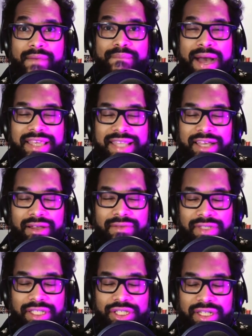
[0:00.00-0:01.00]
My take
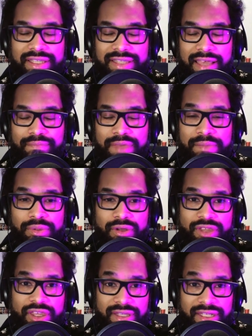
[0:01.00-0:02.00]
on religion is that people
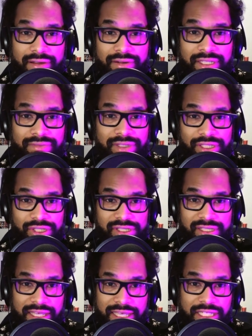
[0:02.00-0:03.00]
are just inherently
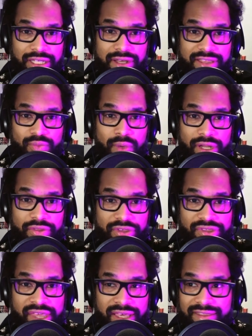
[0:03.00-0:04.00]
religious. Like, it's one of
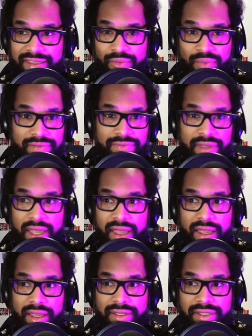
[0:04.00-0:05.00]
the things that we've
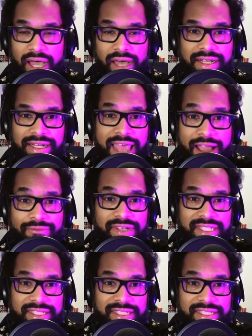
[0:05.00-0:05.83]
done in every